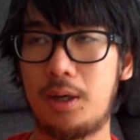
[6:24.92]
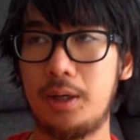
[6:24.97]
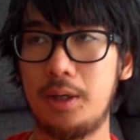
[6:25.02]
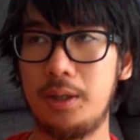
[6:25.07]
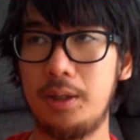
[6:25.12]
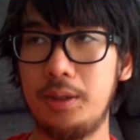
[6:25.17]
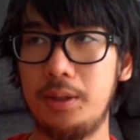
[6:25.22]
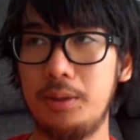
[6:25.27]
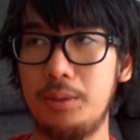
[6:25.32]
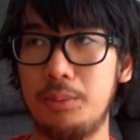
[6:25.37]

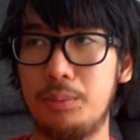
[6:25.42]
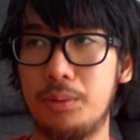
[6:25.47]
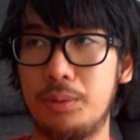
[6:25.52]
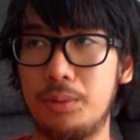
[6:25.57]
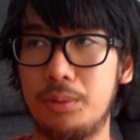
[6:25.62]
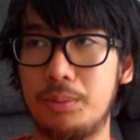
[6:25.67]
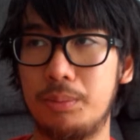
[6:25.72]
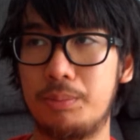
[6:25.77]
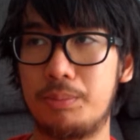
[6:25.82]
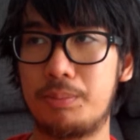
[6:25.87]
I
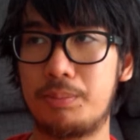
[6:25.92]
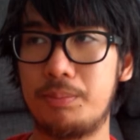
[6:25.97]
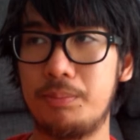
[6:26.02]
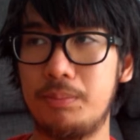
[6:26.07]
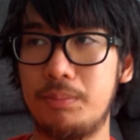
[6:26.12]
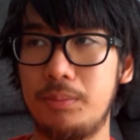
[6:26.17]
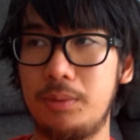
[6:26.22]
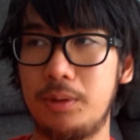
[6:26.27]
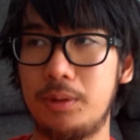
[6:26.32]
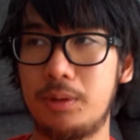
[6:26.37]
will,
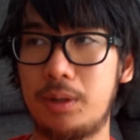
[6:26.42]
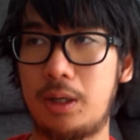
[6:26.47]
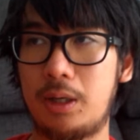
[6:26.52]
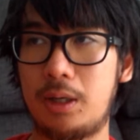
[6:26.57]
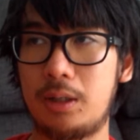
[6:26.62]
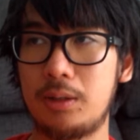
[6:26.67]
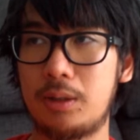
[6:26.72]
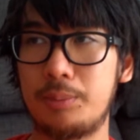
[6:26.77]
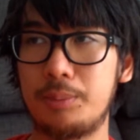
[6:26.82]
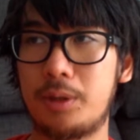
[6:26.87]
you know,
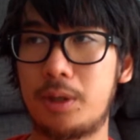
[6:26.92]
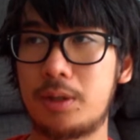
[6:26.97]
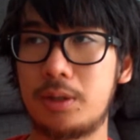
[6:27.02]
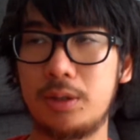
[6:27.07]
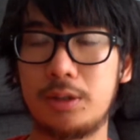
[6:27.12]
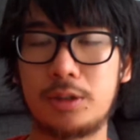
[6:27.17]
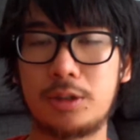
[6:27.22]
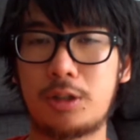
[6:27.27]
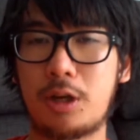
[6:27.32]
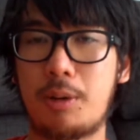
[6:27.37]
I'm not
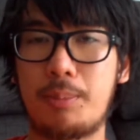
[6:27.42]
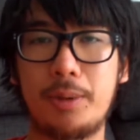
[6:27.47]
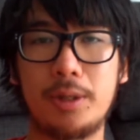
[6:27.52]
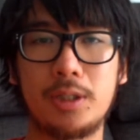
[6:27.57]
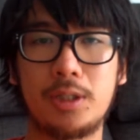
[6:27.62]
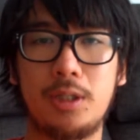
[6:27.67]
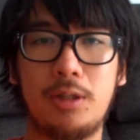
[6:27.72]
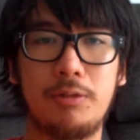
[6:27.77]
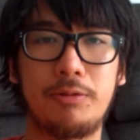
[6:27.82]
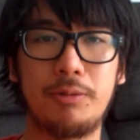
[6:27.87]
going to stop
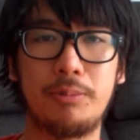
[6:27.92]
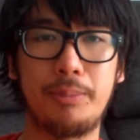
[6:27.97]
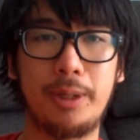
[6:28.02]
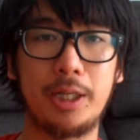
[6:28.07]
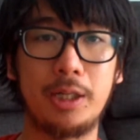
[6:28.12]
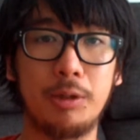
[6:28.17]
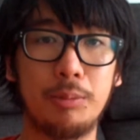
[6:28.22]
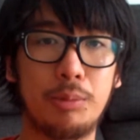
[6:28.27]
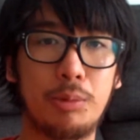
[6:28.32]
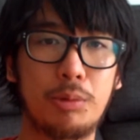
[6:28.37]
myself from
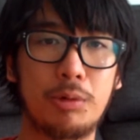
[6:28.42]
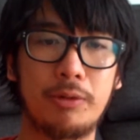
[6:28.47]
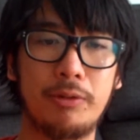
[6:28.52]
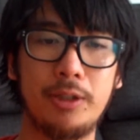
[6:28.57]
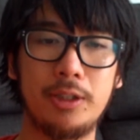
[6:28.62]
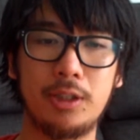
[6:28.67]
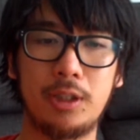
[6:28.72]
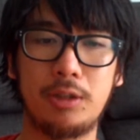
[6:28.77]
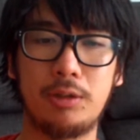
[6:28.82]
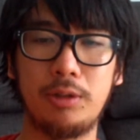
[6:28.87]
making more
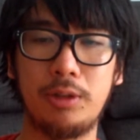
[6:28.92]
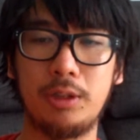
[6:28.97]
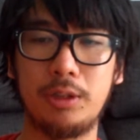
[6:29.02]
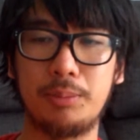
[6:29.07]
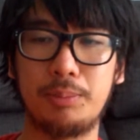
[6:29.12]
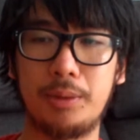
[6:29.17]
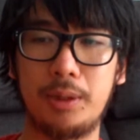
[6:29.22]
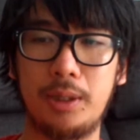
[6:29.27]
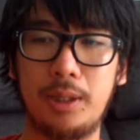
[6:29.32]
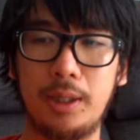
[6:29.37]
of these
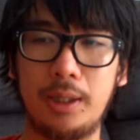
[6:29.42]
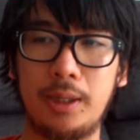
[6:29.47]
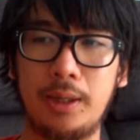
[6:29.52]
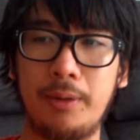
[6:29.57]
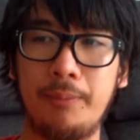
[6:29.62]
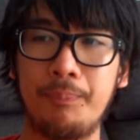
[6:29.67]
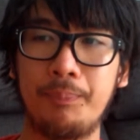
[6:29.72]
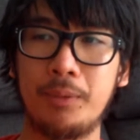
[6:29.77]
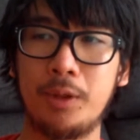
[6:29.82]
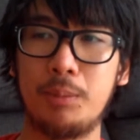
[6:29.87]
entries, but like
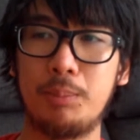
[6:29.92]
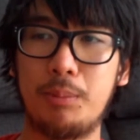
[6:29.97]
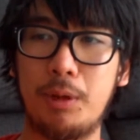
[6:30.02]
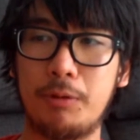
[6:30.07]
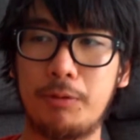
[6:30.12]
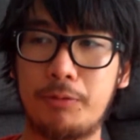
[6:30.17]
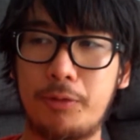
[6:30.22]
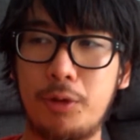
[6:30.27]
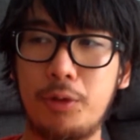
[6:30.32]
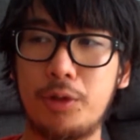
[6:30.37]

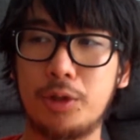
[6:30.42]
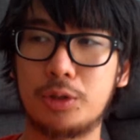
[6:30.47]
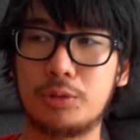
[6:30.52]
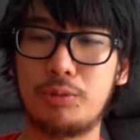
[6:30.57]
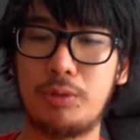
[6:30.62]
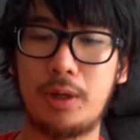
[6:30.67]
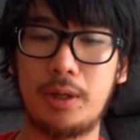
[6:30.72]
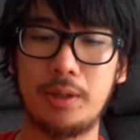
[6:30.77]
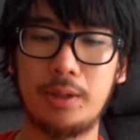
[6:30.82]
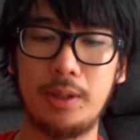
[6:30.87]
my
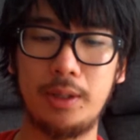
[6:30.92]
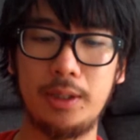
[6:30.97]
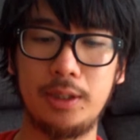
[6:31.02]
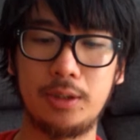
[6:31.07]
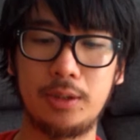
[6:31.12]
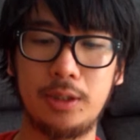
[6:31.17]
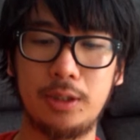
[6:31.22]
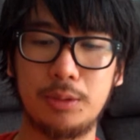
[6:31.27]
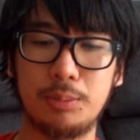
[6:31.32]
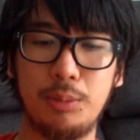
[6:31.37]
focus rather
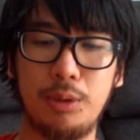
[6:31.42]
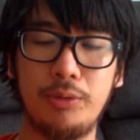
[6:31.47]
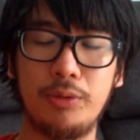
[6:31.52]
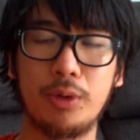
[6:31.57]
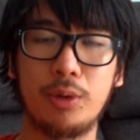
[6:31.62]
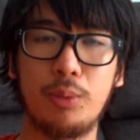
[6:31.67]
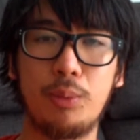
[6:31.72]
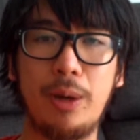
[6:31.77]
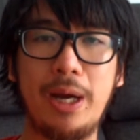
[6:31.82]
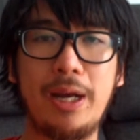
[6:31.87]
is
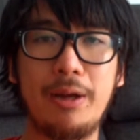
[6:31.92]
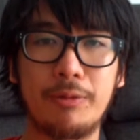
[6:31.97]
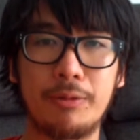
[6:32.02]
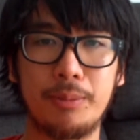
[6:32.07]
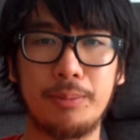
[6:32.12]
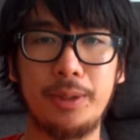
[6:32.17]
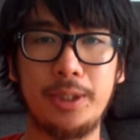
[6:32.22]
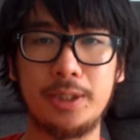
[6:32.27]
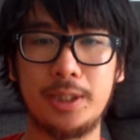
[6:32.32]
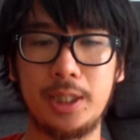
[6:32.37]
moving away
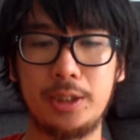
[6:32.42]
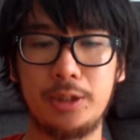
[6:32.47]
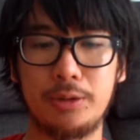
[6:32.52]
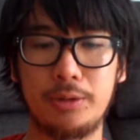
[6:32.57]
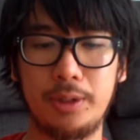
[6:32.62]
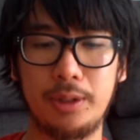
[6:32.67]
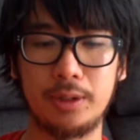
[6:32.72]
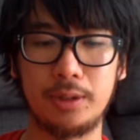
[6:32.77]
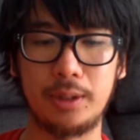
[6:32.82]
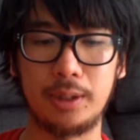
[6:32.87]
from these
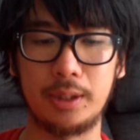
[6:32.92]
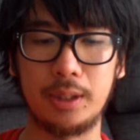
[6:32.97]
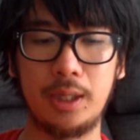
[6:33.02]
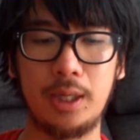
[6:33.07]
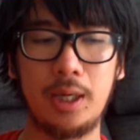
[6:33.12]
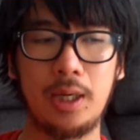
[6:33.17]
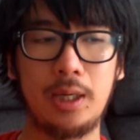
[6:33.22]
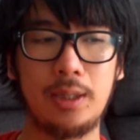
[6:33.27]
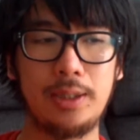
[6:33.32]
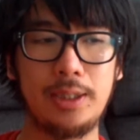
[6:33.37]
entries. Like
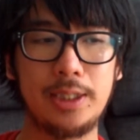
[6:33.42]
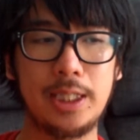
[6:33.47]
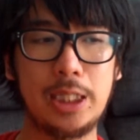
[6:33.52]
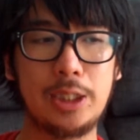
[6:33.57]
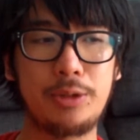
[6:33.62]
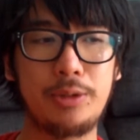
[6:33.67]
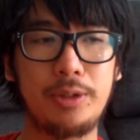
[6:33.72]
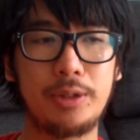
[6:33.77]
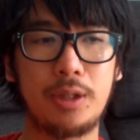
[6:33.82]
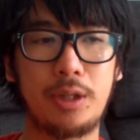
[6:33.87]
these
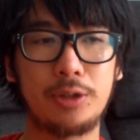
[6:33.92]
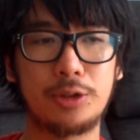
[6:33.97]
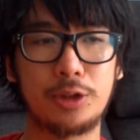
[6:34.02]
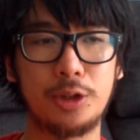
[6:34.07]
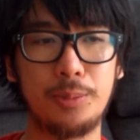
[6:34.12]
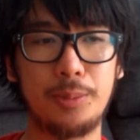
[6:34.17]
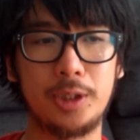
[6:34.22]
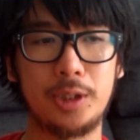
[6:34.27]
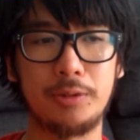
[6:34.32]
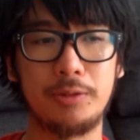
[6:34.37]
entries aren't
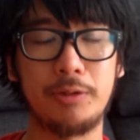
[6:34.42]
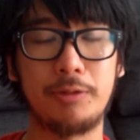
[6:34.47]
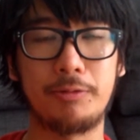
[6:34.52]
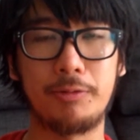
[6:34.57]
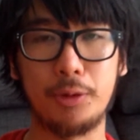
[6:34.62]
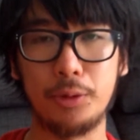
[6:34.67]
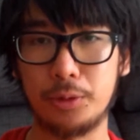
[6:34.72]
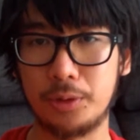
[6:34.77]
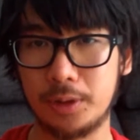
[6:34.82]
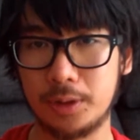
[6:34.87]
so much of a
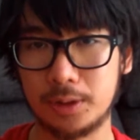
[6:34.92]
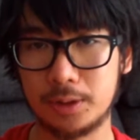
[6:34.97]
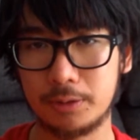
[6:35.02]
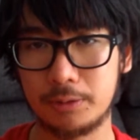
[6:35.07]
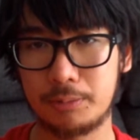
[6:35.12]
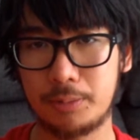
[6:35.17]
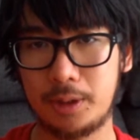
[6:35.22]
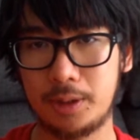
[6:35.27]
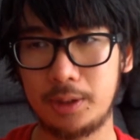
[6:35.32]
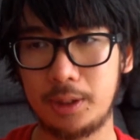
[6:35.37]
focus
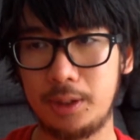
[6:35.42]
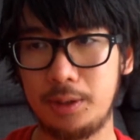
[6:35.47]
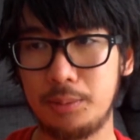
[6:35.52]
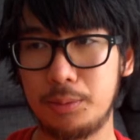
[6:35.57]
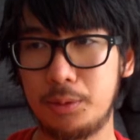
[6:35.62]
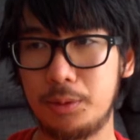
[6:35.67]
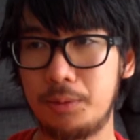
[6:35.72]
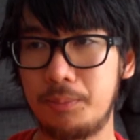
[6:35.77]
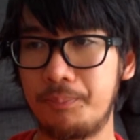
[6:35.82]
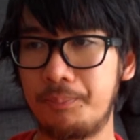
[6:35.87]
of mine
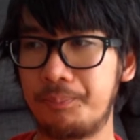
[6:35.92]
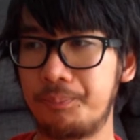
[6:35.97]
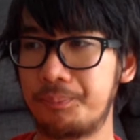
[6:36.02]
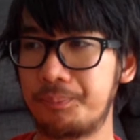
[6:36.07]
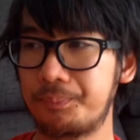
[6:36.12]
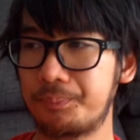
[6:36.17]
anymore